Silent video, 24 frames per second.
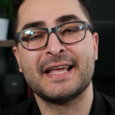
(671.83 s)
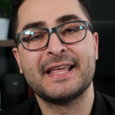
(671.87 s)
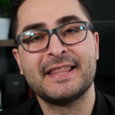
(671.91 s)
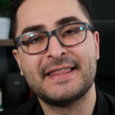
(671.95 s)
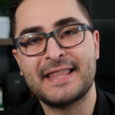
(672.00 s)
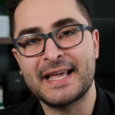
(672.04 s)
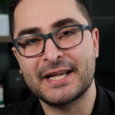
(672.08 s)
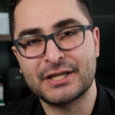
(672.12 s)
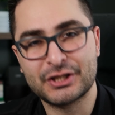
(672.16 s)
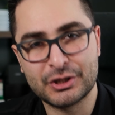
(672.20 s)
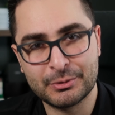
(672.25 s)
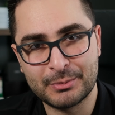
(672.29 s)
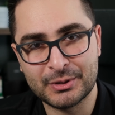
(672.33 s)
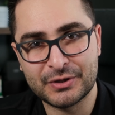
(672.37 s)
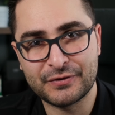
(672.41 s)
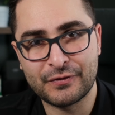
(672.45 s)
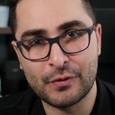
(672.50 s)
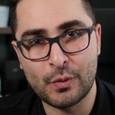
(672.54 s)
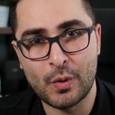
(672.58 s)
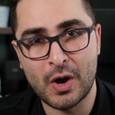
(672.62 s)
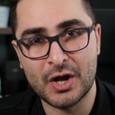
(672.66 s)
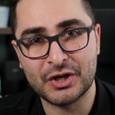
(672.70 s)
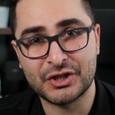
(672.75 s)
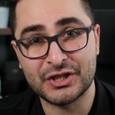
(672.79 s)
Thanks so much for
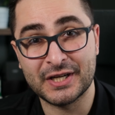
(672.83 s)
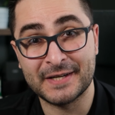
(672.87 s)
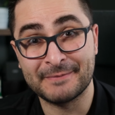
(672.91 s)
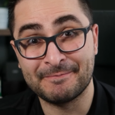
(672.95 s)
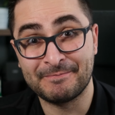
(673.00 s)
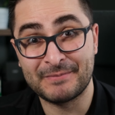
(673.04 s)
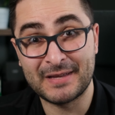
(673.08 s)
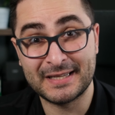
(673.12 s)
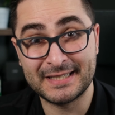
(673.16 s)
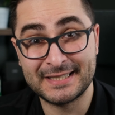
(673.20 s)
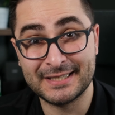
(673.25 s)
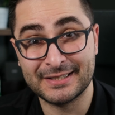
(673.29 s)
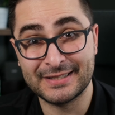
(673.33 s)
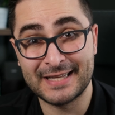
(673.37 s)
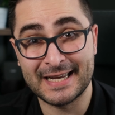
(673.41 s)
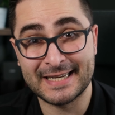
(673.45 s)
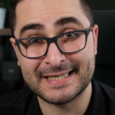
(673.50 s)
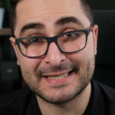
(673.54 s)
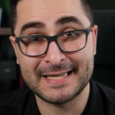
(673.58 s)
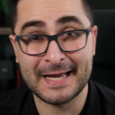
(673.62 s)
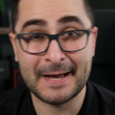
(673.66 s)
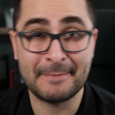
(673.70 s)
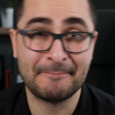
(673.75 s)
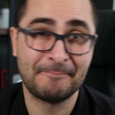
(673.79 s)
watching. Until next
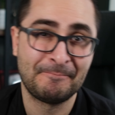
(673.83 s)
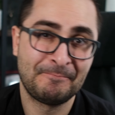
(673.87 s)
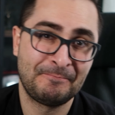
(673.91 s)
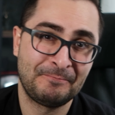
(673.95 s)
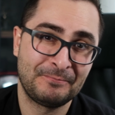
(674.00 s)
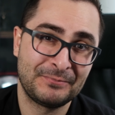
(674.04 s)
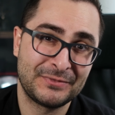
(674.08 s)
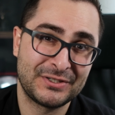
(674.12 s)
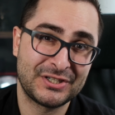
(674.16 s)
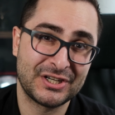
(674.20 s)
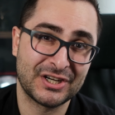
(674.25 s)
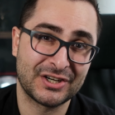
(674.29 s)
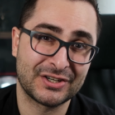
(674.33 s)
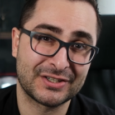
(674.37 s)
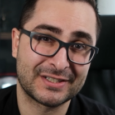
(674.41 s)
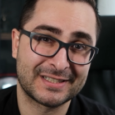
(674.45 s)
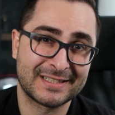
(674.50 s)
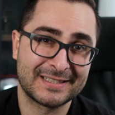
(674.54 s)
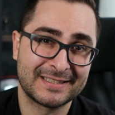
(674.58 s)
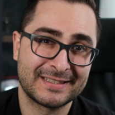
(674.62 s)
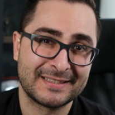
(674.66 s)
time, cheers.